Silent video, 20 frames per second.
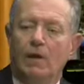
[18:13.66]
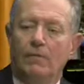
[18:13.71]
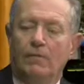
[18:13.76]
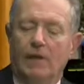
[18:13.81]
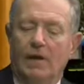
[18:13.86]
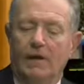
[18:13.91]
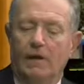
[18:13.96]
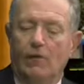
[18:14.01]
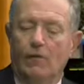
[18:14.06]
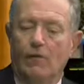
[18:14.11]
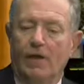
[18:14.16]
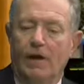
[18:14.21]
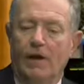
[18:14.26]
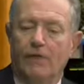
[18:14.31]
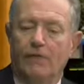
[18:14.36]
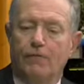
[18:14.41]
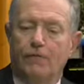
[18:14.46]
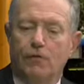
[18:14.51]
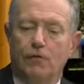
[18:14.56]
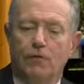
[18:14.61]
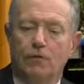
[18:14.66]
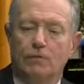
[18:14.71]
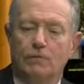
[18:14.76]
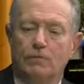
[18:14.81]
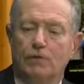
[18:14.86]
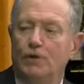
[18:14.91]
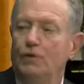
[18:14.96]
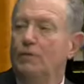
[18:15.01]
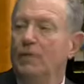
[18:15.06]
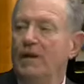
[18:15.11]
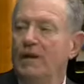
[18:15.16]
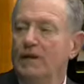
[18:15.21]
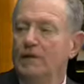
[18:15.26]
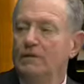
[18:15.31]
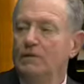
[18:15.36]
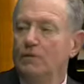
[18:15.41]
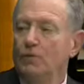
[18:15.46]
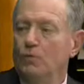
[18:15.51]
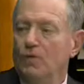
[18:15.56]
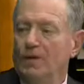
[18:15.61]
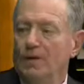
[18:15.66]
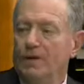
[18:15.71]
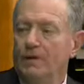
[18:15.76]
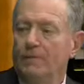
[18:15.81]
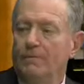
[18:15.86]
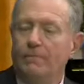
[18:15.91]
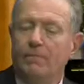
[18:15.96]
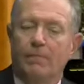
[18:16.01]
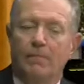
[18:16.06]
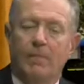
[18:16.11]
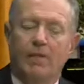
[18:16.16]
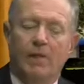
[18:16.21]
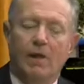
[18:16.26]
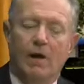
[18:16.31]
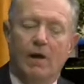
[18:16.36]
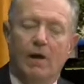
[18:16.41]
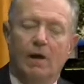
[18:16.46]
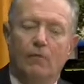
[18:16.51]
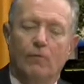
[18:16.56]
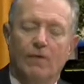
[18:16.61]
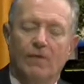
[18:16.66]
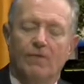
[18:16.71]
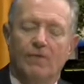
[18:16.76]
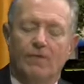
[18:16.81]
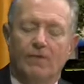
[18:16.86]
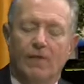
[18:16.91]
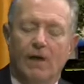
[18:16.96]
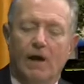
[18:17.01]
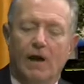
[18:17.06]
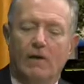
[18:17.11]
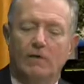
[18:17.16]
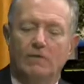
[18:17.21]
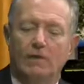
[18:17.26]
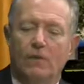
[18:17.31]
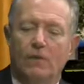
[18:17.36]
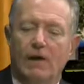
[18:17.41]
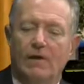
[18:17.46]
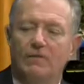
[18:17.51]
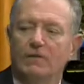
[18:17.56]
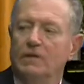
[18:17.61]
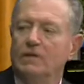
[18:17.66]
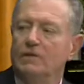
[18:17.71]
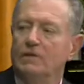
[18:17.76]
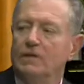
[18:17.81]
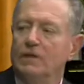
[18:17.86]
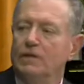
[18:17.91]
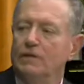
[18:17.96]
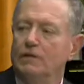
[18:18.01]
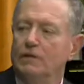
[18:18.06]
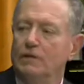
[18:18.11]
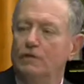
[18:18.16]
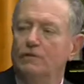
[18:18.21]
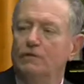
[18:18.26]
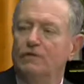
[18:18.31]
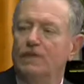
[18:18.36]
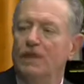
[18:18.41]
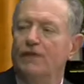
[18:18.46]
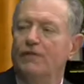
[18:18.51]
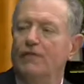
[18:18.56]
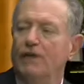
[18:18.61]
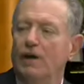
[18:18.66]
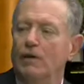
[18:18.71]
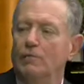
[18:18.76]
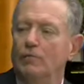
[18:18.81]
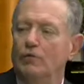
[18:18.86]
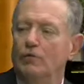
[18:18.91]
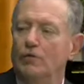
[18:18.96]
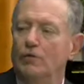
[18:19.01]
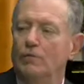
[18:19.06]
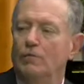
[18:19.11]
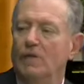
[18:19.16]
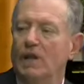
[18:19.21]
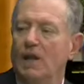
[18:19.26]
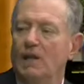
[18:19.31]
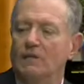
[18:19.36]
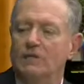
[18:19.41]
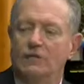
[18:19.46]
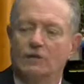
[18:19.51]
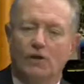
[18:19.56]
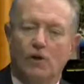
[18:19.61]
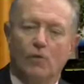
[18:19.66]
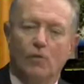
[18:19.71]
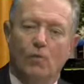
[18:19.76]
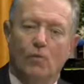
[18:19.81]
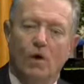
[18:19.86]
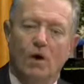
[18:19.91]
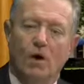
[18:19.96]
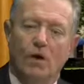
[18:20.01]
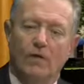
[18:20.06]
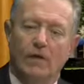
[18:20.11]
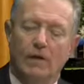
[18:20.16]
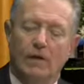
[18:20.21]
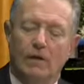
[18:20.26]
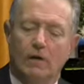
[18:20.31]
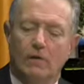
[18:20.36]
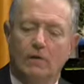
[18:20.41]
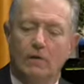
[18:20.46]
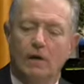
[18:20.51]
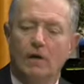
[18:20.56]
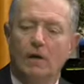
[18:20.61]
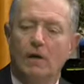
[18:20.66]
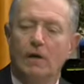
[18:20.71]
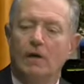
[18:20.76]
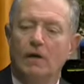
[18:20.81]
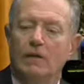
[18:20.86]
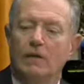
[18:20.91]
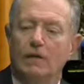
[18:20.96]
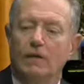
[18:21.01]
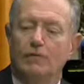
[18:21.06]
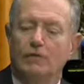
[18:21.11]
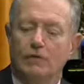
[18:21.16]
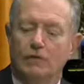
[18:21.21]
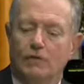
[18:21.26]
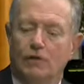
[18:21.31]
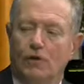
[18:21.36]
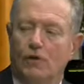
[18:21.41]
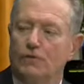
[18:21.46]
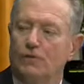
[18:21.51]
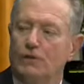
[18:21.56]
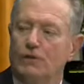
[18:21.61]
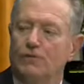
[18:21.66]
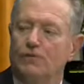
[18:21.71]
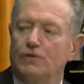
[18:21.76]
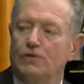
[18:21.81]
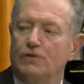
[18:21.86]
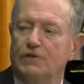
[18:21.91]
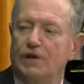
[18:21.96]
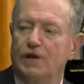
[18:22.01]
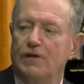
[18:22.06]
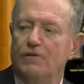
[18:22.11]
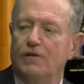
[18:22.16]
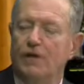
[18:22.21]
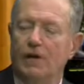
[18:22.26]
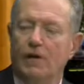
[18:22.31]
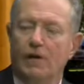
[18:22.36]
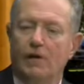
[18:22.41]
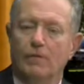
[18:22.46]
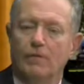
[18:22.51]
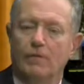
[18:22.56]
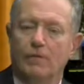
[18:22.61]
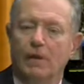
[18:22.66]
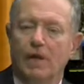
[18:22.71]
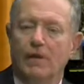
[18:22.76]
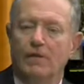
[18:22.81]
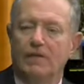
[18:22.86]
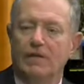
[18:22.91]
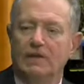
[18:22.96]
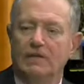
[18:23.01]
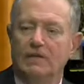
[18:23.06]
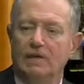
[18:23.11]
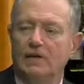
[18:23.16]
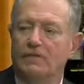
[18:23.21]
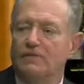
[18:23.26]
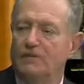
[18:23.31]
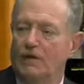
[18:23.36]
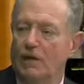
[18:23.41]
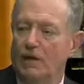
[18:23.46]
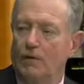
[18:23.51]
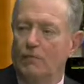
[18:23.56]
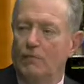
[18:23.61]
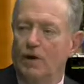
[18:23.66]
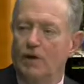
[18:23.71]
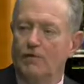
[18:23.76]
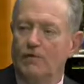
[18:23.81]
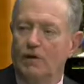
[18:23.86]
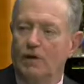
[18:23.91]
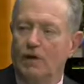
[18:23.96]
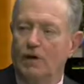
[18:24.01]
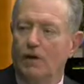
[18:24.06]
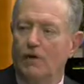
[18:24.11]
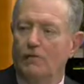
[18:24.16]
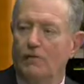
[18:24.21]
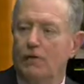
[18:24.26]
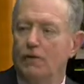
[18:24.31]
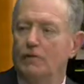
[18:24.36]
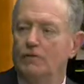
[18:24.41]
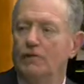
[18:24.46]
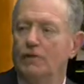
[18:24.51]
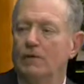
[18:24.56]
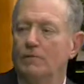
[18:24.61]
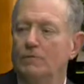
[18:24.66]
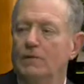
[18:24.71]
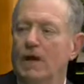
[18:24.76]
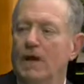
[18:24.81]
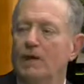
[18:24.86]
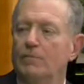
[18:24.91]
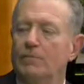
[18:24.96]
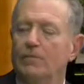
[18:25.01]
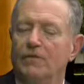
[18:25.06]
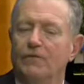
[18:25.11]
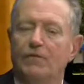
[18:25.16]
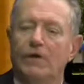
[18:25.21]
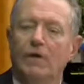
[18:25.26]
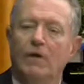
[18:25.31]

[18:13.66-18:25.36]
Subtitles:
They go there for 2 meetings a week. They also have to attend 2 self-help groups like Stonewall. They can go to different churches for self-help. A lot of these have Celebrate Recovery or some type of